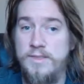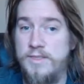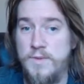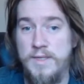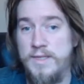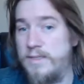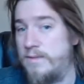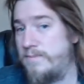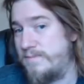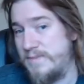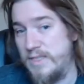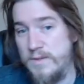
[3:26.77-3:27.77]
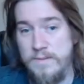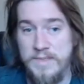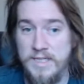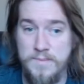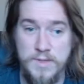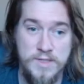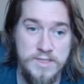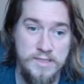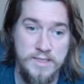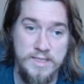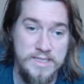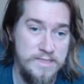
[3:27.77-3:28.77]
Twitter, hit me up
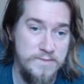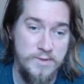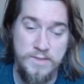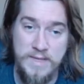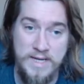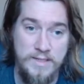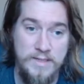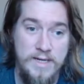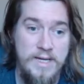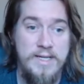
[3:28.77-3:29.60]
personally. It doesn't really matter.